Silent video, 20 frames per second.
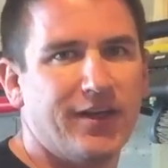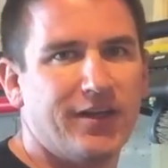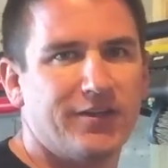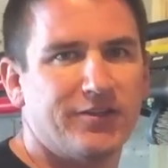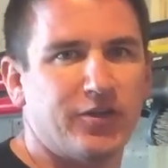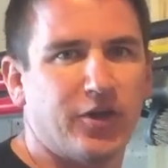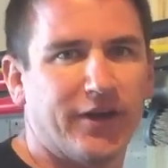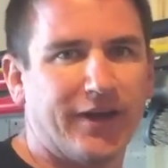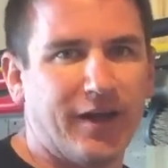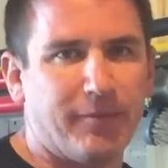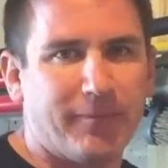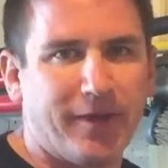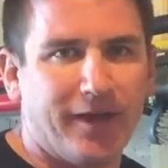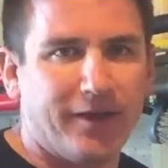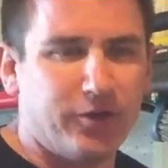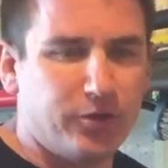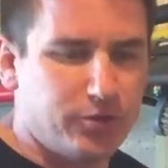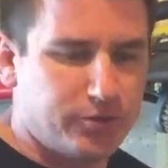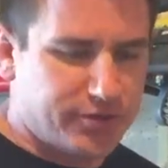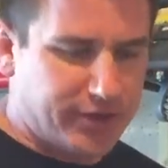So I got my
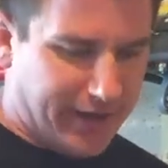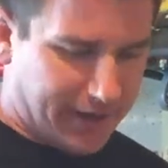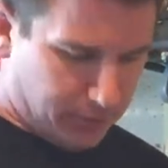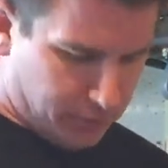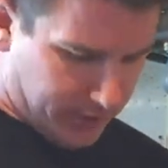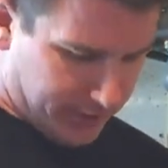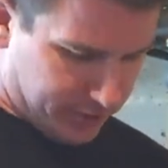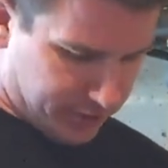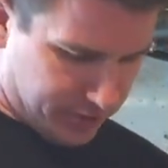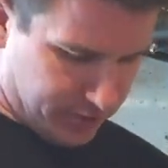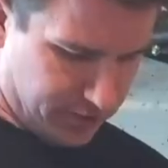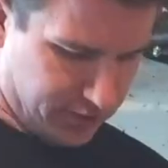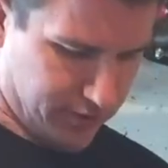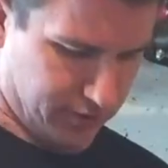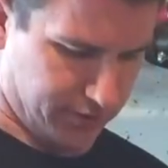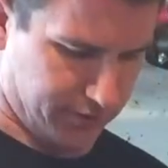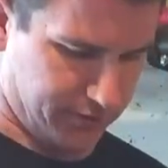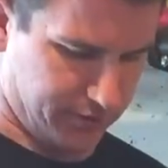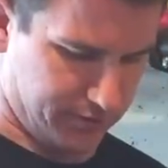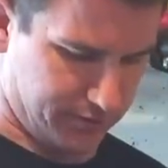new Tight Wad shirt
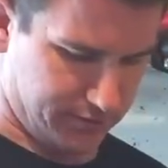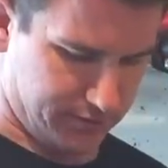on.